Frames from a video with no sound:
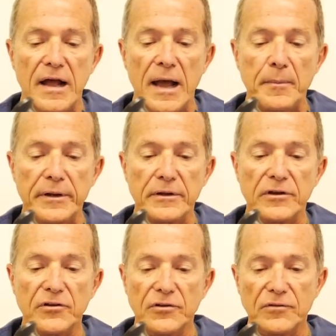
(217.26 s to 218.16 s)

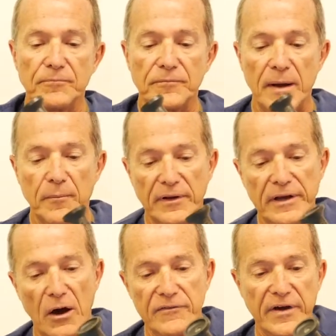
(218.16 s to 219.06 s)

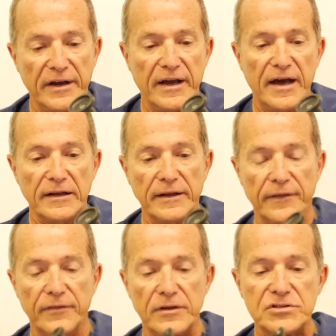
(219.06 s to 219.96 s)
Now I've got it
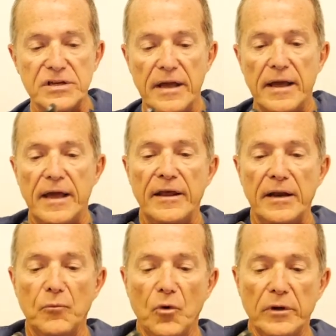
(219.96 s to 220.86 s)
like this, and
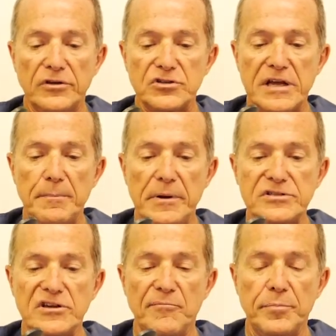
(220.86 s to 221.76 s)
I'm going to just get
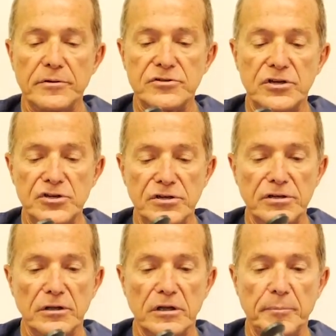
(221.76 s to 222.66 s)
myself positioned
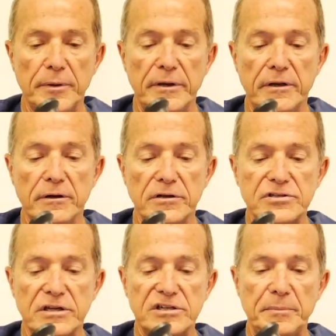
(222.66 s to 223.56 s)
a little bit here. It's
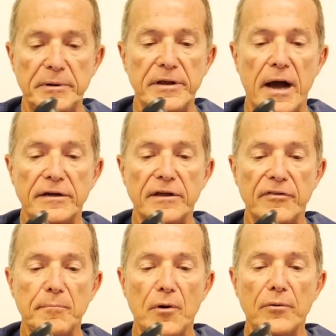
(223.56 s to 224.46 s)
going to be docked on
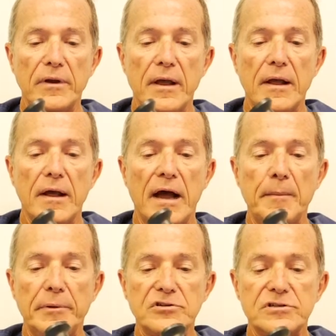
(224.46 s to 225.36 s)
the bone.
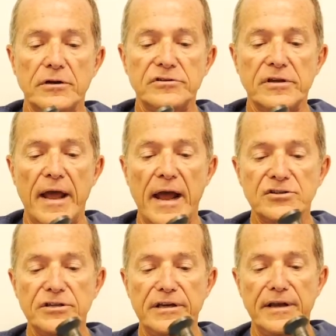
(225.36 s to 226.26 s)
I'm going to start to
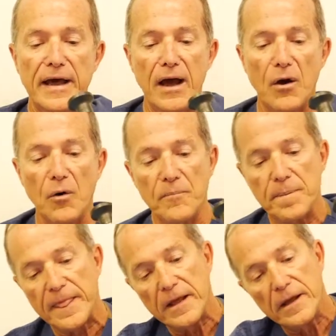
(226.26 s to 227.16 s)
actually now
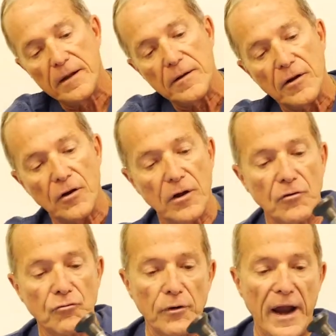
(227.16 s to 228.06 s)

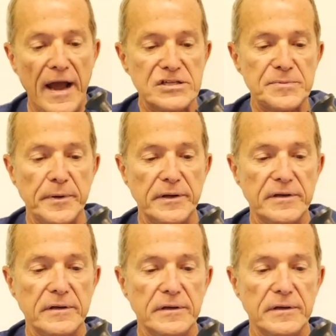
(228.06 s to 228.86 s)
grasp it